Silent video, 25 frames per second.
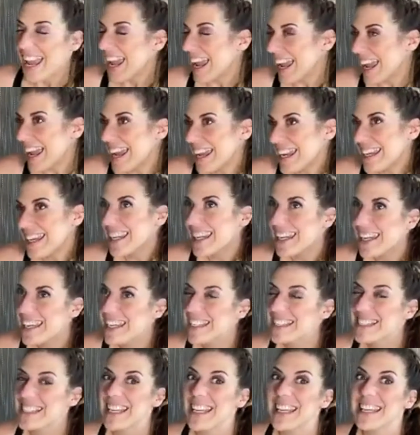it
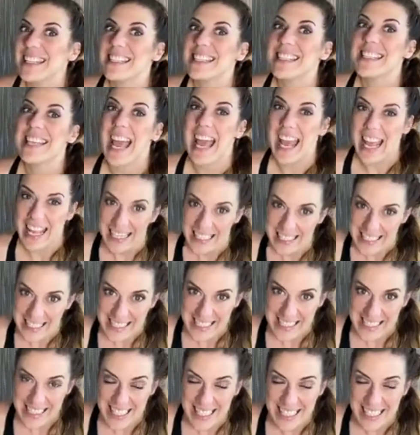is intense.